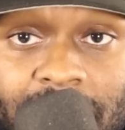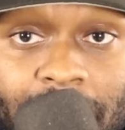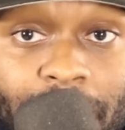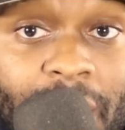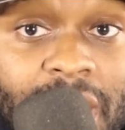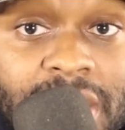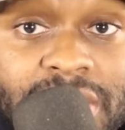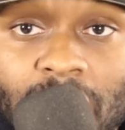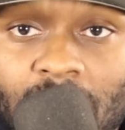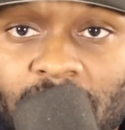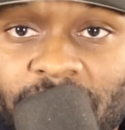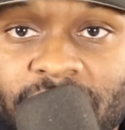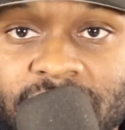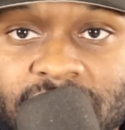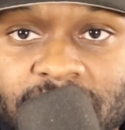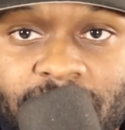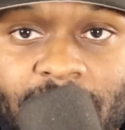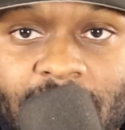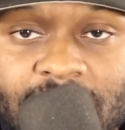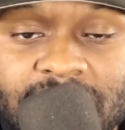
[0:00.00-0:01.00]
the best
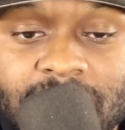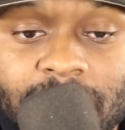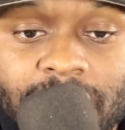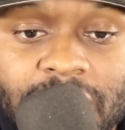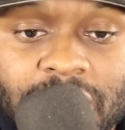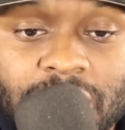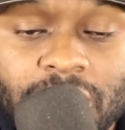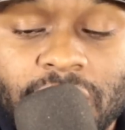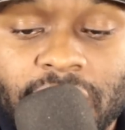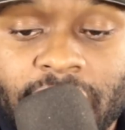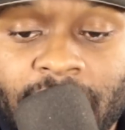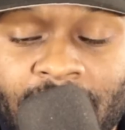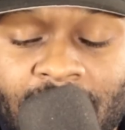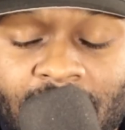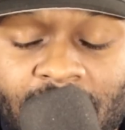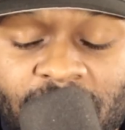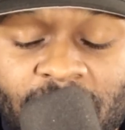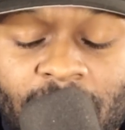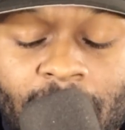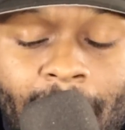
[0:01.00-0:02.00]
offensive matchup that you can
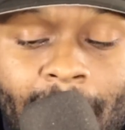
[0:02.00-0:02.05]
have